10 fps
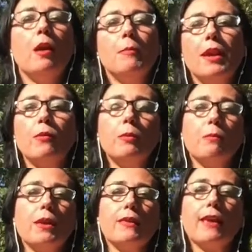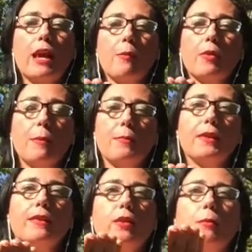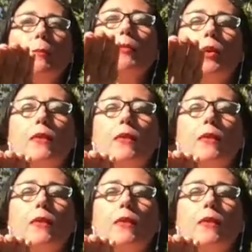but I would bring the camera up a little bit more,